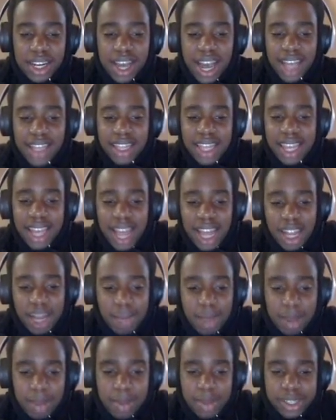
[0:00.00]
I think
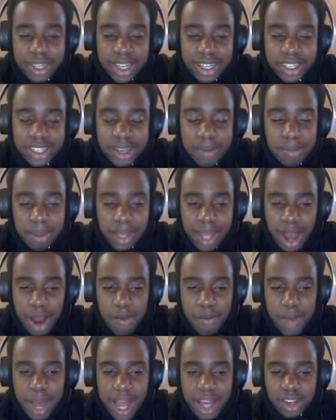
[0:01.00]
Alabama is simply
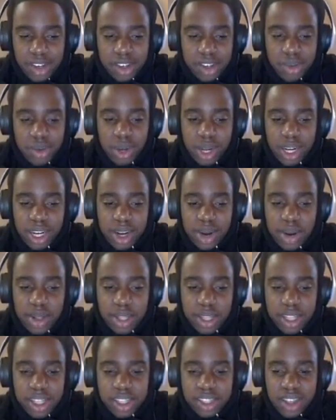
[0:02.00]
outmatched. We're going to go with
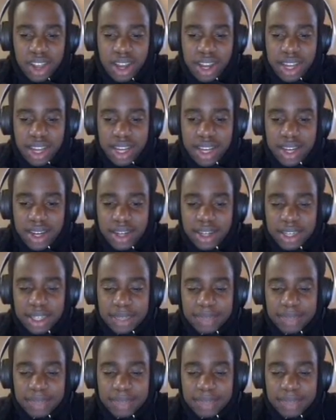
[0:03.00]
Gonzaga here.